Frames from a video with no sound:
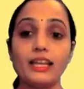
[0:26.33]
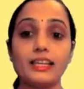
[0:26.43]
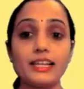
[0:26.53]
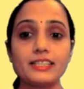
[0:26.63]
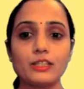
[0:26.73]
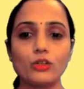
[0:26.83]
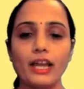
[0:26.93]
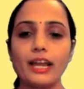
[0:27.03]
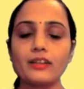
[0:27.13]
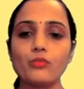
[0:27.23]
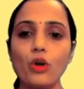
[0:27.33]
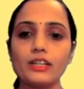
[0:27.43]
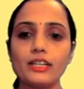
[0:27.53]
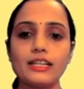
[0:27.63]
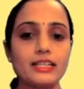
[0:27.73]
Let's look at
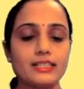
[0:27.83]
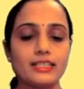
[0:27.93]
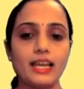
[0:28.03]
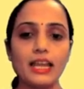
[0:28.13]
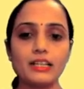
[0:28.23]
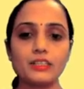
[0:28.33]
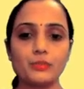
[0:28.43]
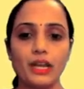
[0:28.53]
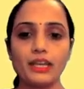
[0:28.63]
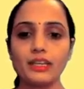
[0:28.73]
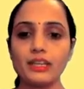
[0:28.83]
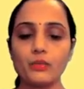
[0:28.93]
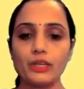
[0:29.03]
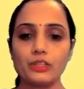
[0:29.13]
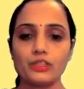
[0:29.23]
what is an algebraic
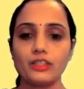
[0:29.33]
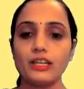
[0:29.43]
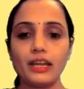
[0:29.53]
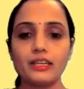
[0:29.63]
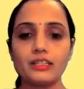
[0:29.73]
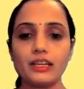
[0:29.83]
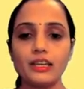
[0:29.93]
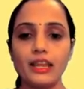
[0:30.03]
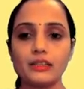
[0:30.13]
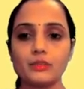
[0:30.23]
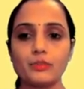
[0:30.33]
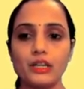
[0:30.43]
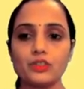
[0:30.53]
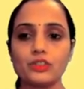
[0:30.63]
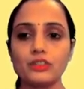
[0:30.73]
equation. Write an
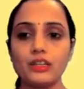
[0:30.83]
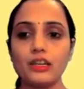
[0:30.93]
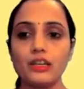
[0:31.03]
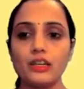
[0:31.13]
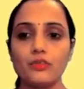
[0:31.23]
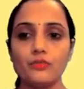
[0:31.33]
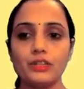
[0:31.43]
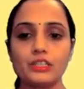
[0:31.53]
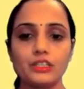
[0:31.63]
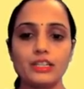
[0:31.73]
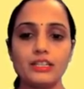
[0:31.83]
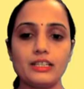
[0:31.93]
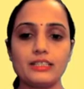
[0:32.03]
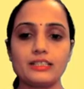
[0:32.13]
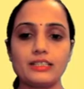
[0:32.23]
expression which
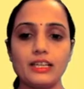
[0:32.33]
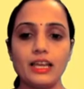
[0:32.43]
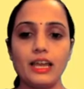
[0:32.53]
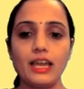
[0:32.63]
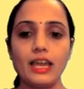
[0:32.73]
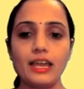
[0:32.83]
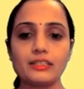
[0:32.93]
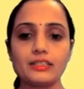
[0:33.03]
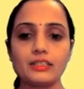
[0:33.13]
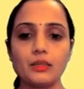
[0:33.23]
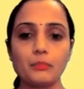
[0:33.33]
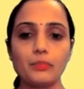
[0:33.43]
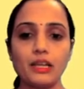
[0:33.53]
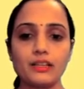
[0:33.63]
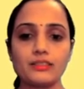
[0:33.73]
is x
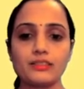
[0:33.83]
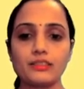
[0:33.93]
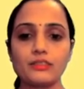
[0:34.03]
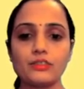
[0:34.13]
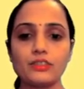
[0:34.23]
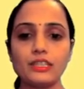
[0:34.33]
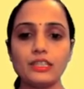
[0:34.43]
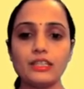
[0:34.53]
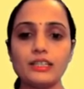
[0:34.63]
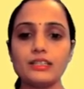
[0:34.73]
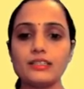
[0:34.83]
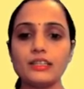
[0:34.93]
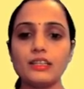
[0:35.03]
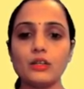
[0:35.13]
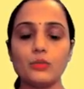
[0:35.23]
plus 3 is
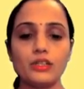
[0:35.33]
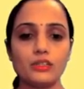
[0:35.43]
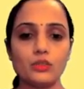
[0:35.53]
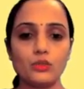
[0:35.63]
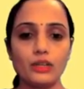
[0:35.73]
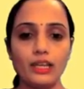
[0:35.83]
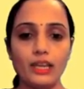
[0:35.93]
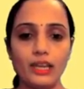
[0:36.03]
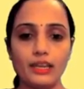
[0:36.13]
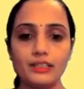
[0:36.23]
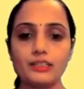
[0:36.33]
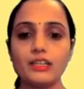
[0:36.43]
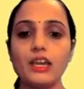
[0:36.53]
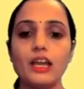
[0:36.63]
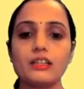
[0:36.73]
equal to 8.
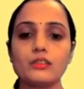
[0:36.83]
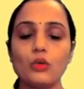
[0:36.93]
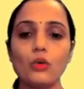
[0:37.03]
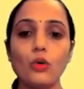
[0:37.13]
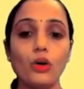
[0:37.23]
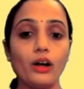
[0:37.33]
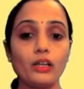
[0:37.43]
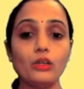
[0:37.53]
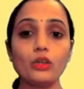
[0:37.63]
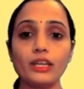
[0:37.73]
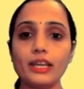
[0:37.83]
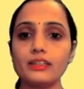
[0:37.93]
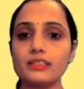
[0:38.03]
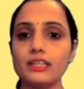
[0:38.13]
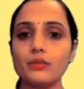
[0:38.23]
So looking
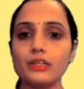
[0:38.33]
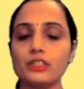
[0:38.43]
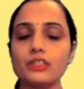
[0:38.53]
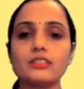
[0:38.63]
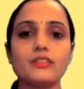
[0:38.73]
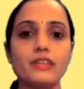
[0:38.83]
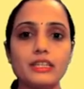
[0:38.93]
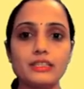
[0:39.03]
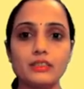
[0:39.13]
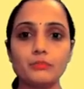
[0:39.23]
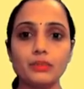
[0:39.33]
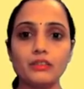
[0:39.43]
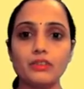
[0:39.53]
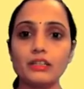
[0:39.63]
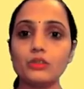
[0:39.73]
at this equation, it's a very
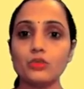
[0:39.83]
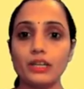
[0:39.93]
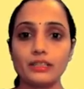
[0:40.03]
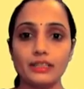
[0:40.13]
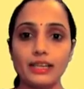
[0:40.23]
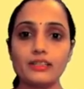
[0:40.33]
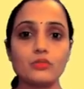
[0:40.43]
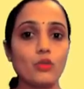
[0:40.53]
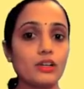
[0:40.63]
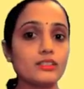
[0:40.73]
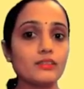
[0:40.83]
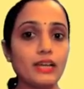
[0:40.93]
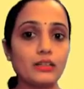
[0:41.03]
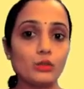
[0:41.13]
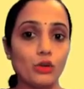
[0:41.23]
simple one. You can guess what is the
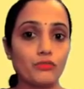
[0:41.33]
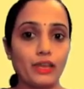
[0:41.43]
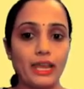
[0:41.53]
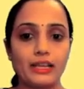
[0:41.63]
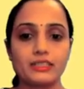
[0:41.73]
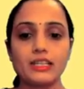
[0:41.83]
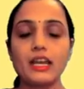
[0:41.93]
value of x.